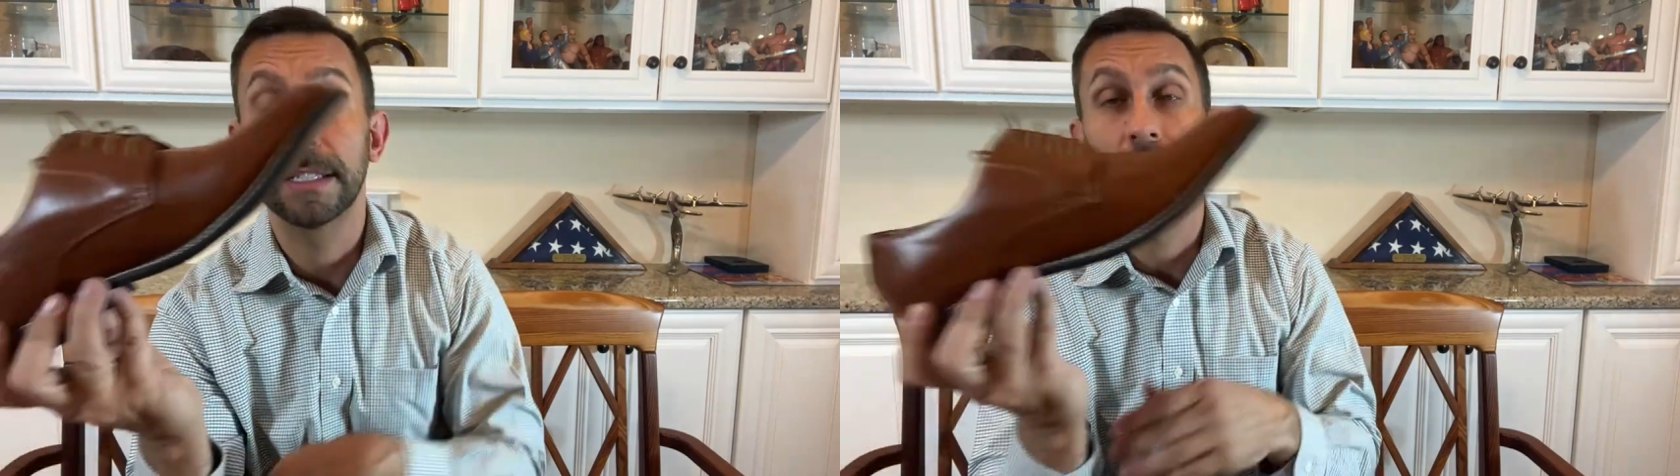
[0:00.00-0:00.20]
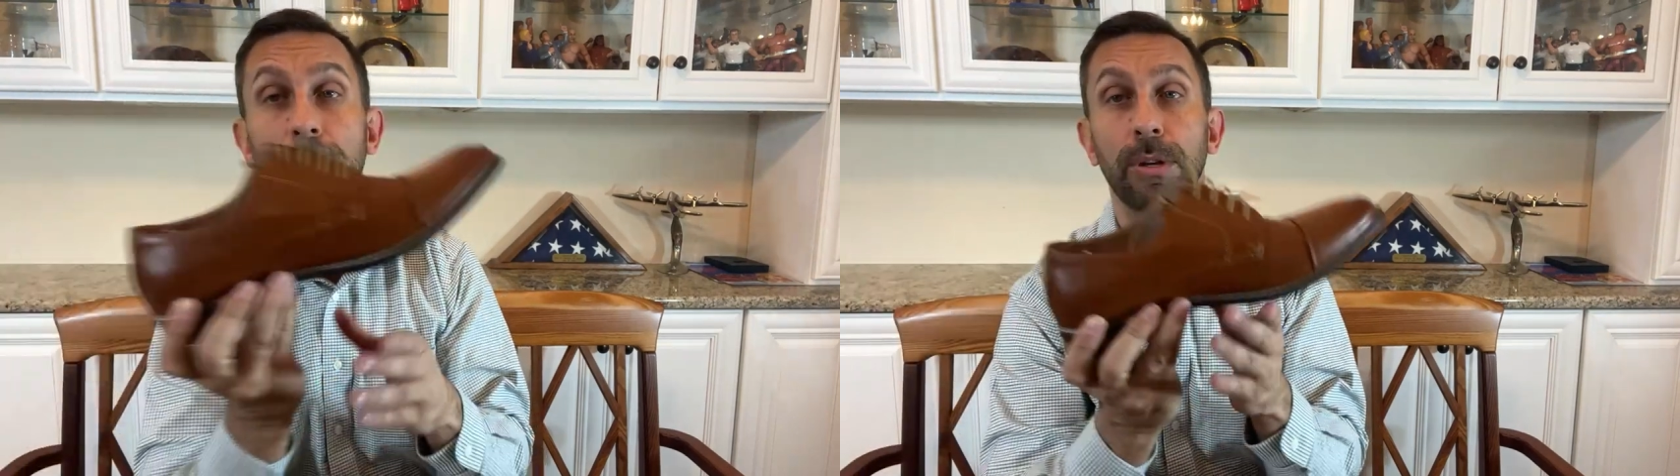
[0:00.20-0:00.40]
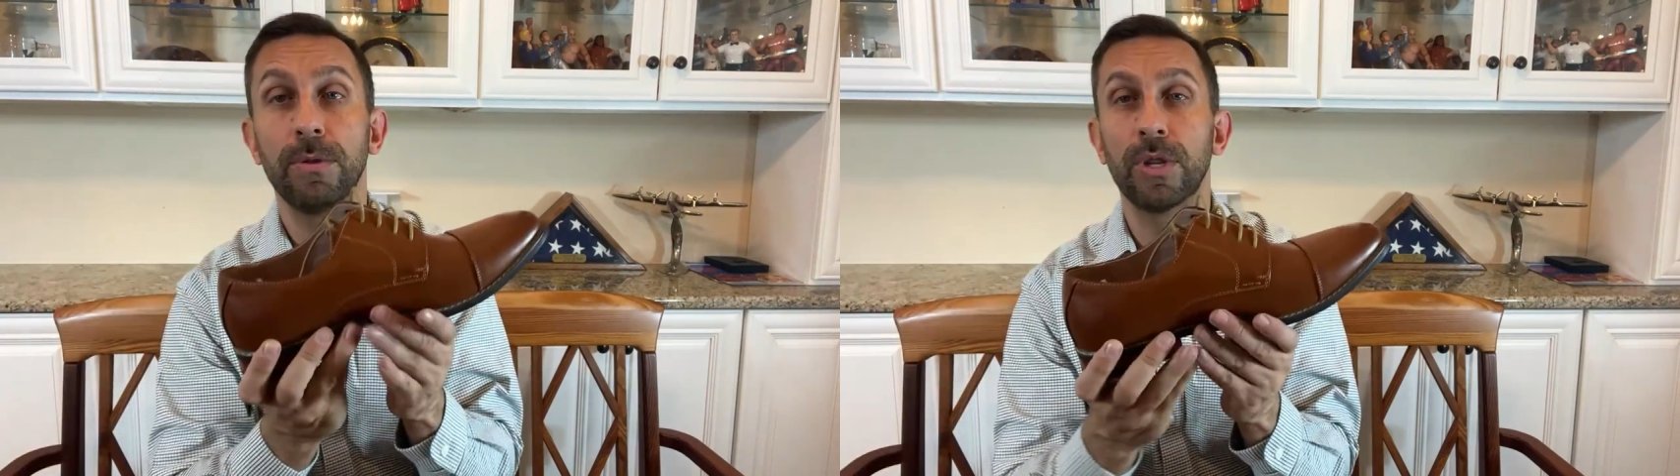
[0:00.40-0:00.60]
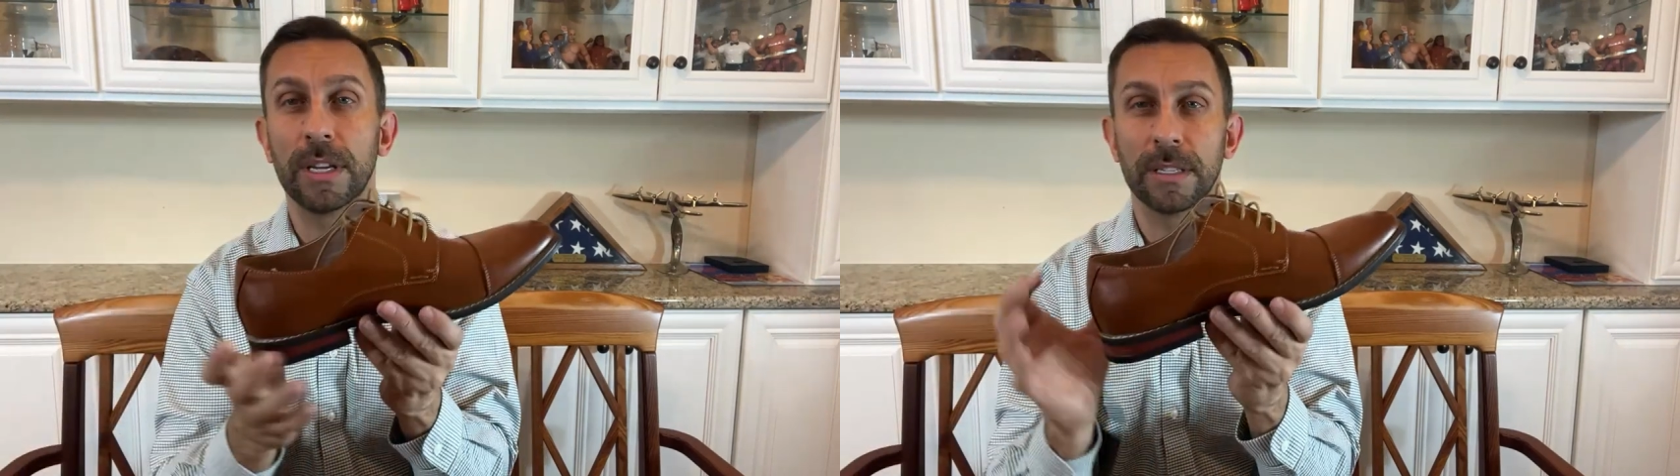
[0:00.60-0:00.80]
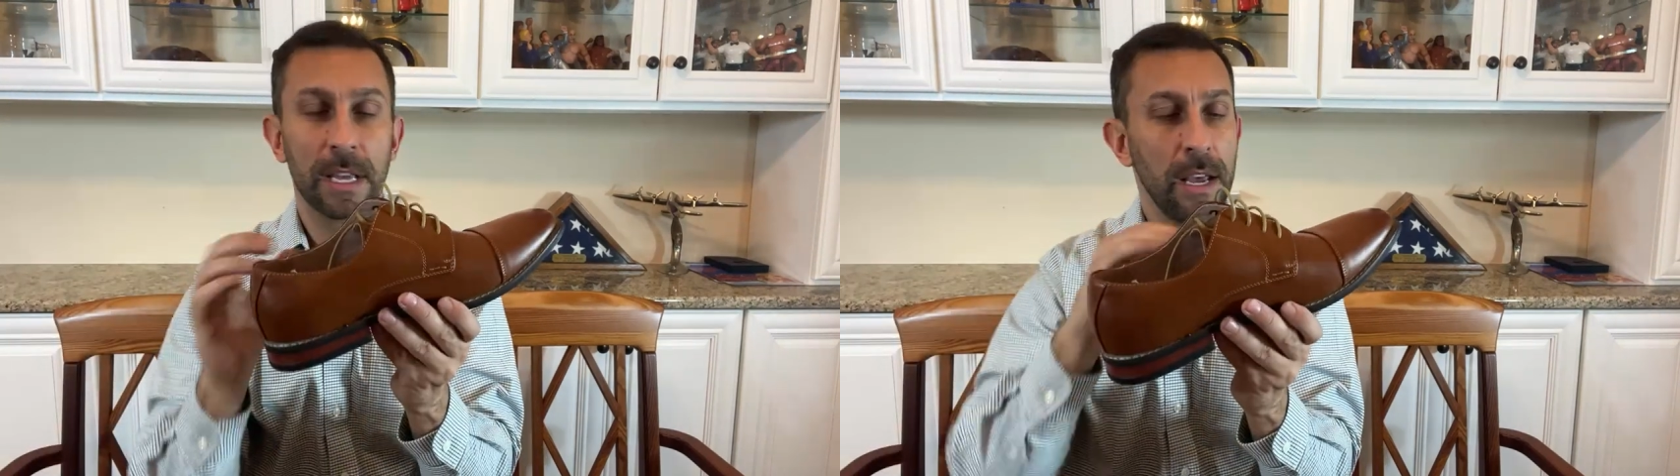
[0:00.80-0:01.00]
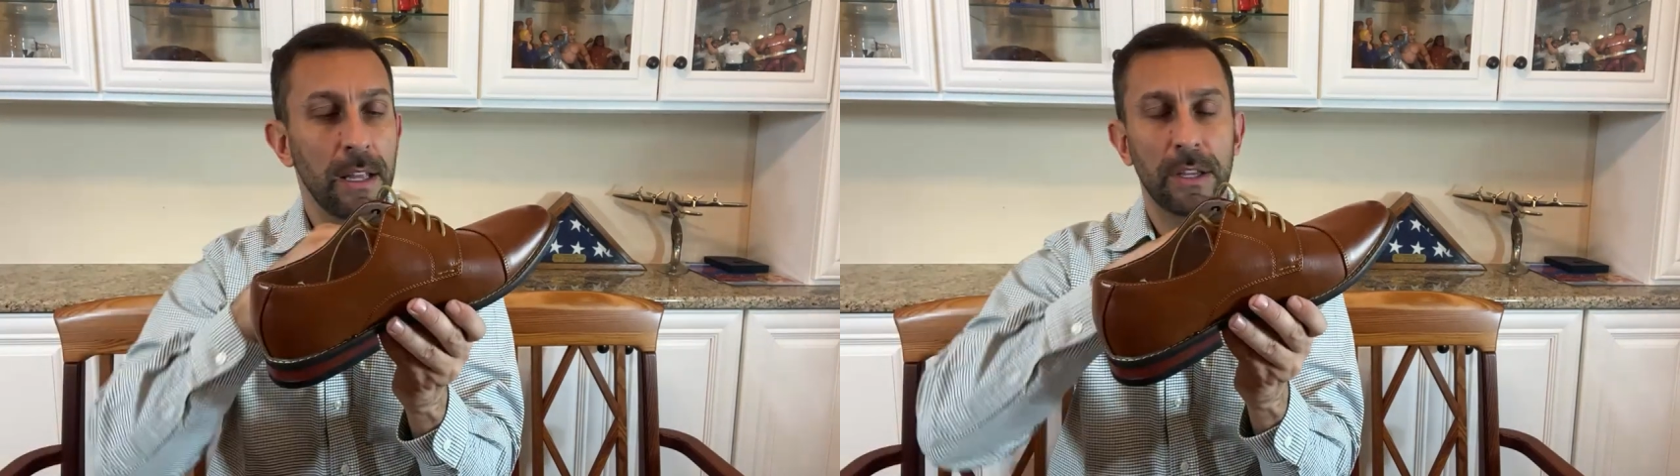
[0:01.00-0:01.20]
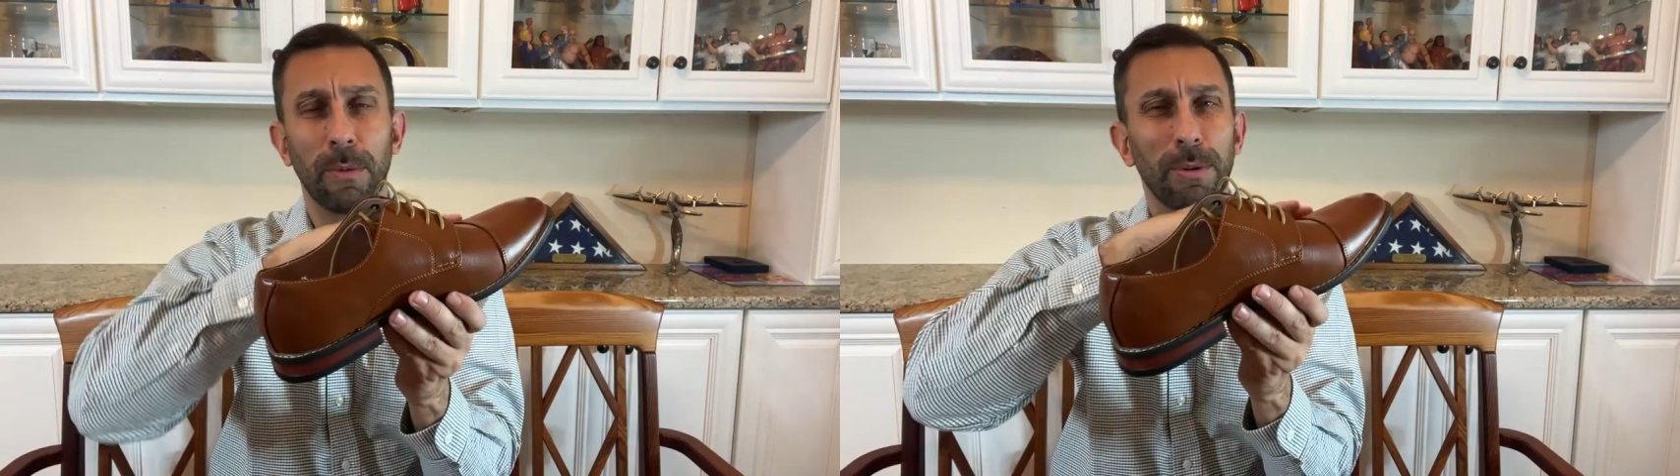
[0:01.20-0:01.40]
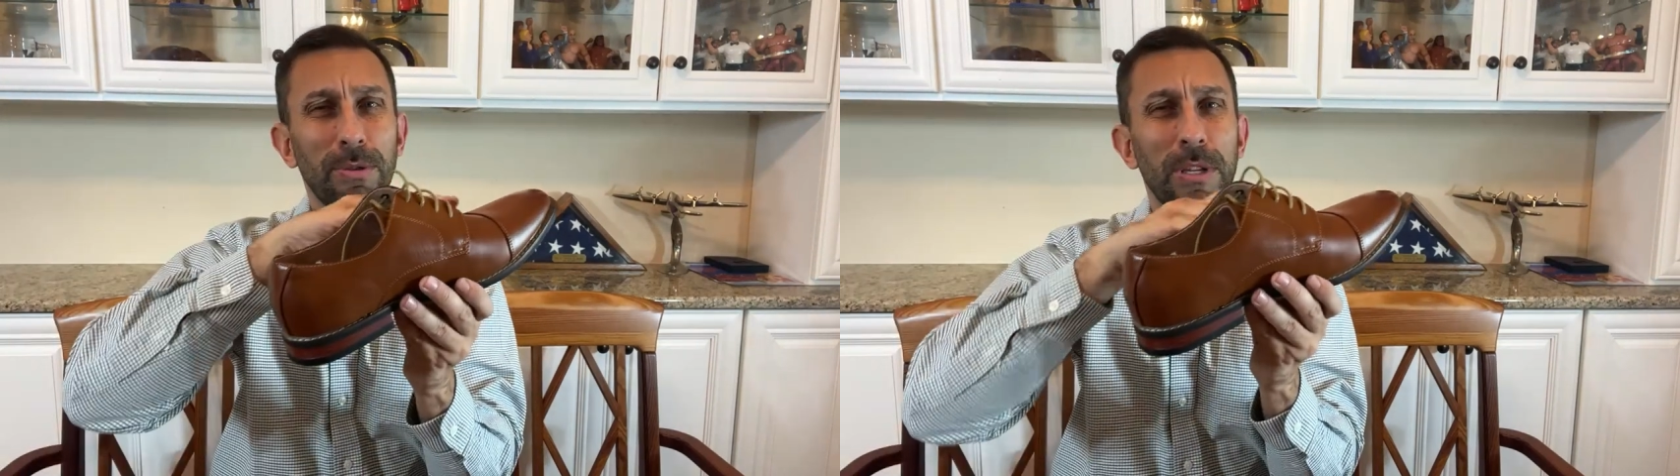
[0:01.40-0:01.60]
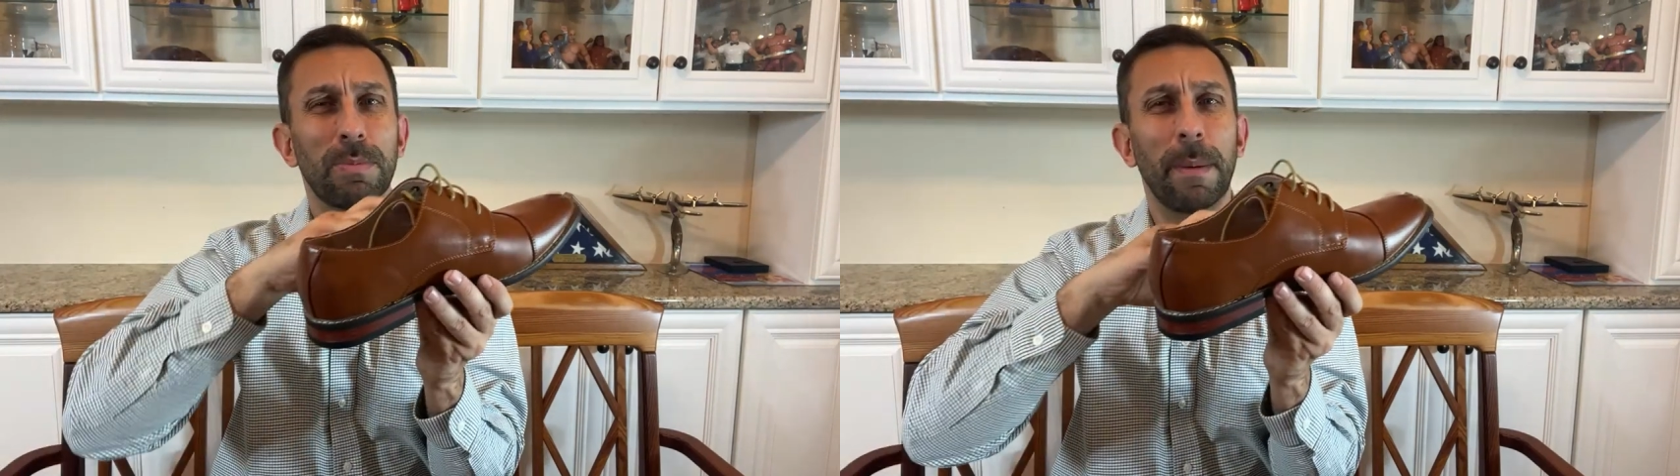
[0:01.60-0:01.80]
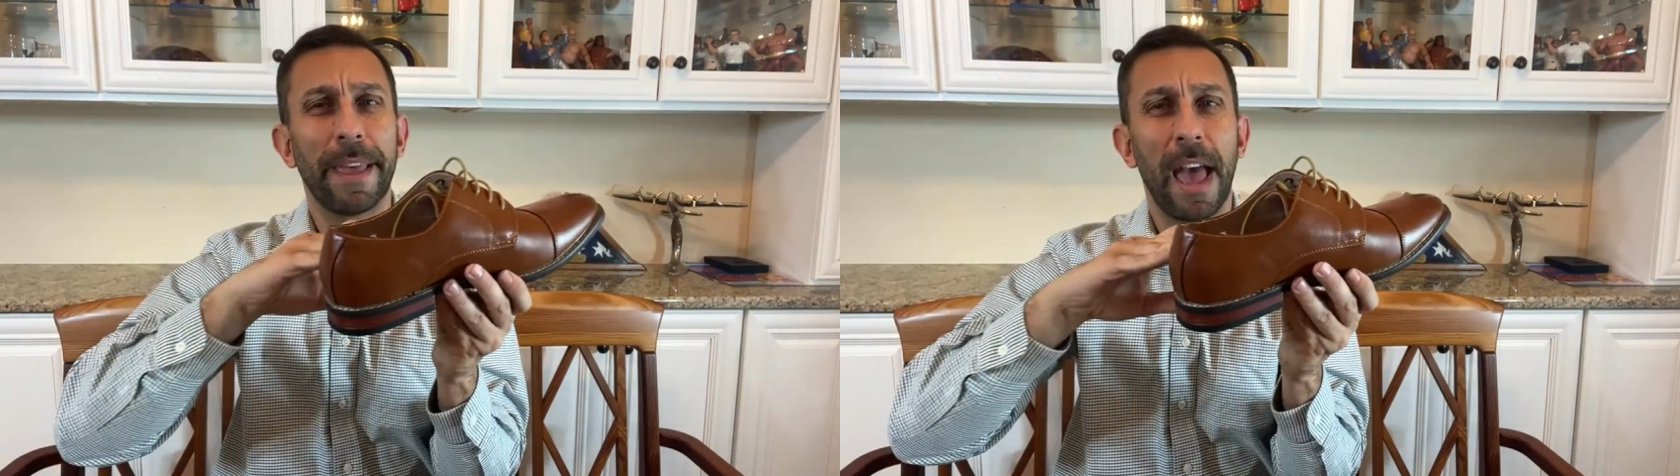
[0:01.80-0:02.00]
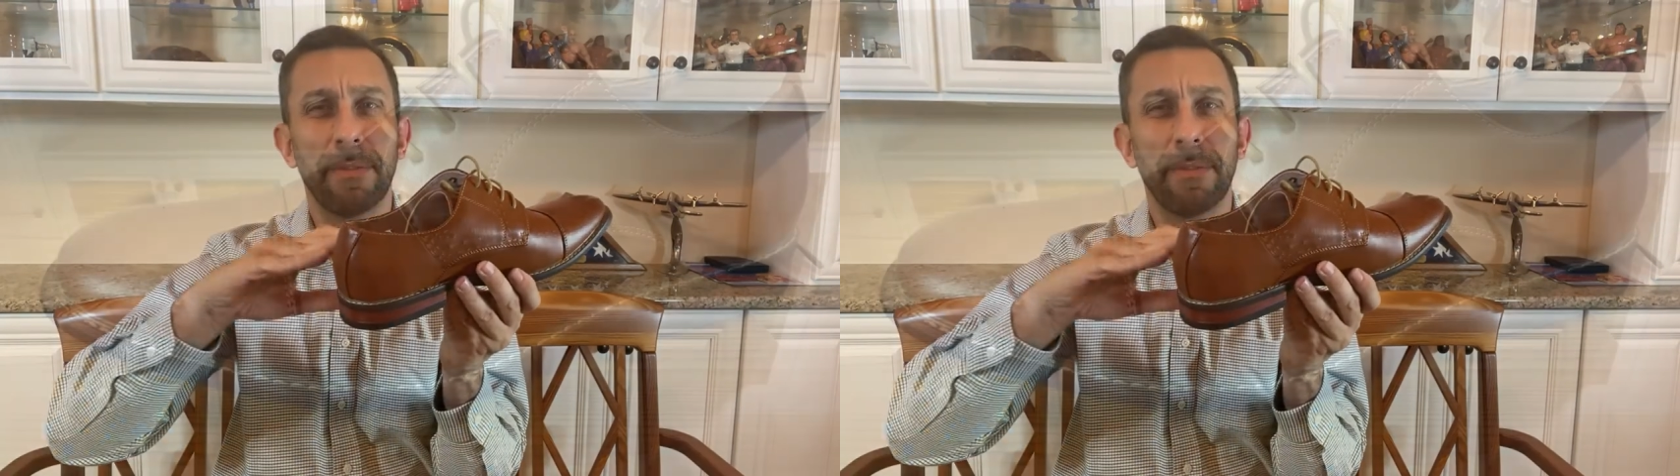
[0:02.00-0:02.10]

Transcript: set of blue jeans. Your blue jeans probably have